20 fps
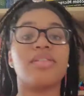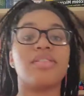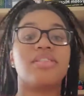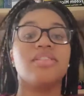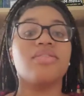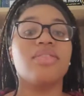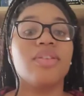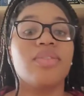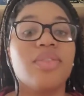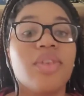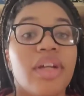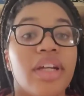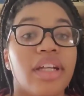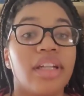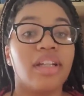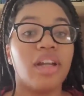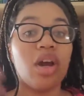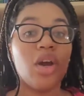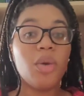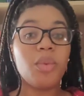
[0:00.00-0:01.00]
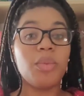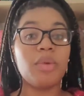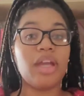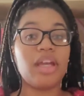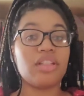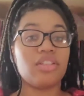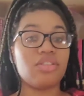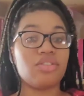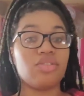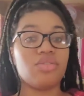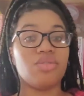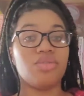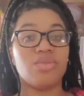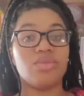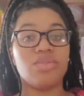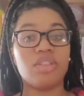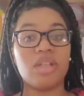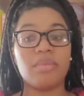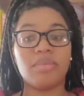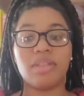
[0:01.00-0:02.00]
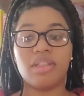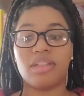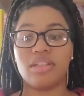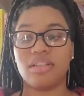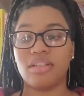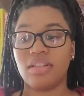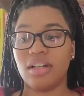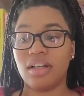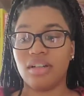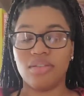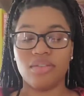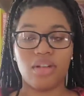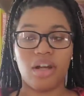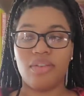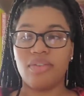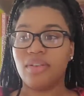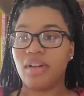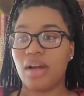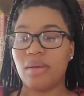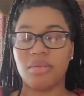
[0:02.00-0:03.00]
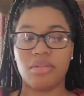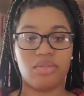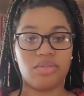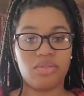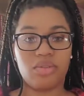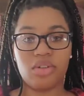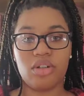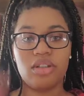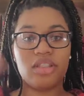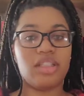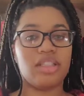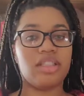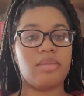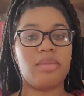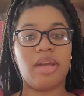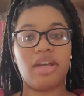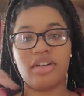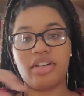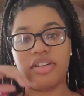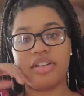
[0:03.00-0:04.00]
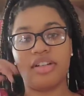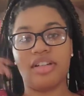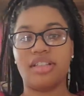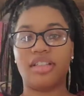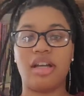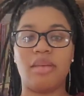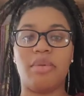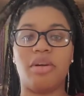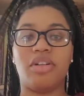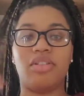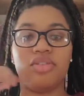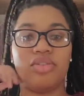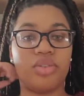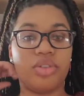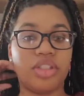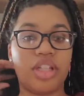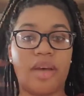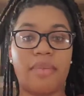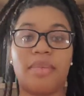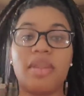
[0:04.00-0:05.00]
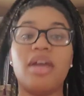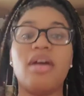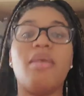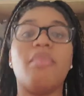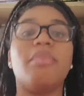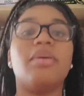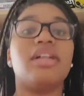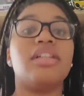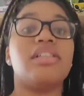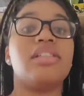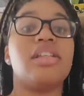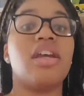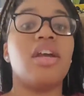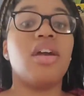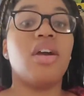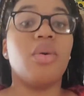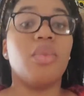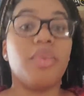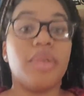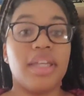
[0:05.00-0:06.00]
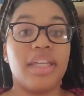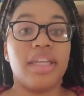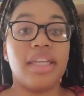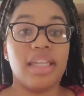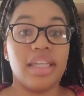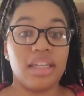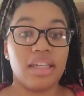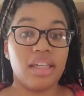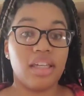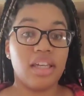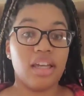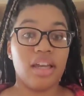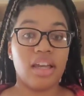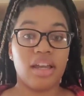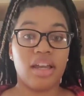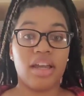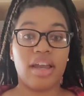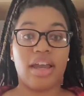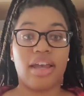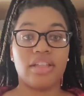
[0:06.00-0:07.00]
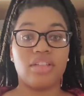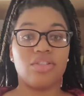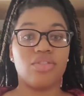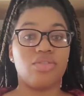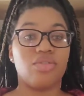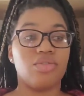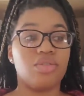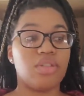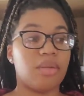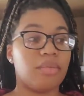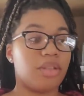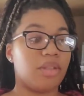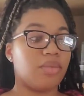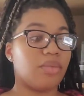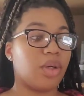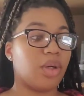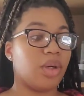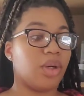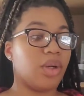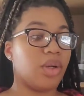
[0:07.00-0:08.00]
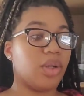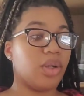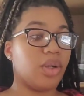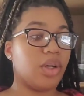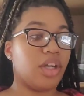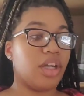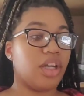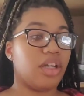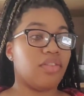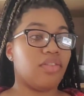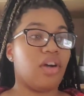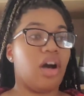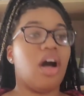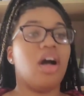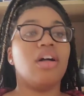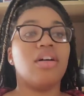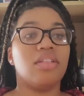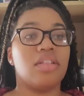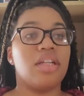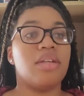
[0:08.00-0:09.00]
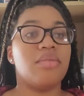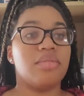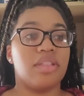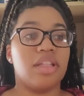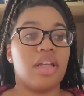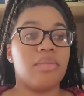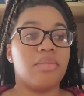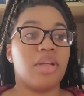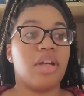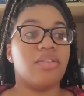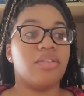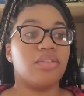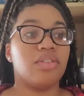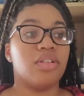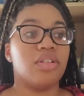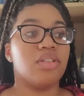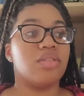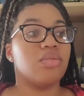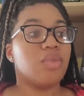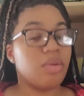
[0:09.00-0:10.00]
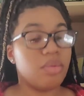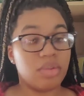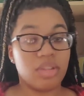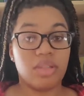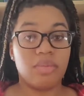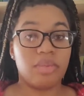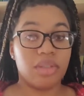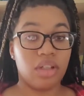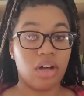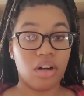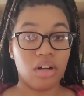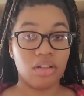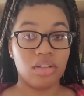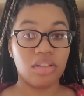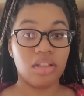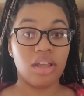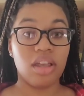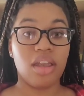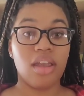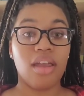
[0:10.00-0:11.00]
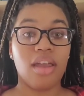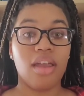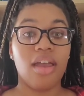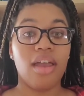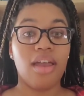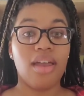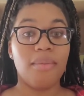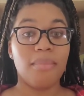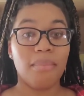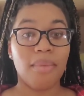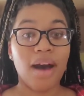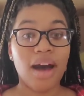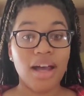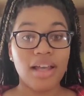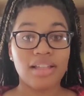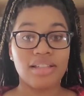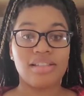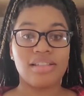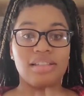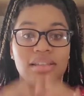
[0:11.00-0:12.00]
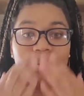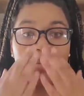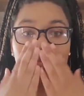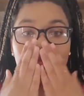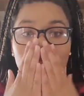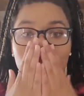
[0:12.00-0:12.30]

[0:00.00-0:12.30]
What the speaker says: I was in the 5th grade, we had to do something. I don't know. I forgot what it was for. It doesn't matter. It's not part of the story time. But we had to do something where if a holiday was named after us, what would it be called? And mine's